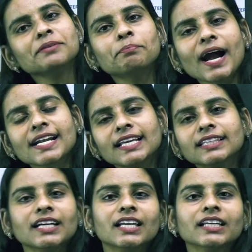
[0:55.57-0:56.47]
impacting
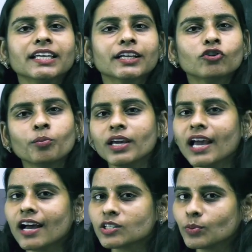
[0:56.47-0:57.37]
the Indian economy
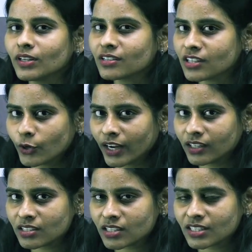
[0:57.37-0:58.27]
as well as the
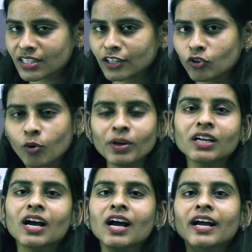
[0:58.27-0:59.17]
United States economy
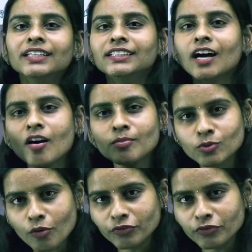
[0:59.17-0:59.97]
in terms of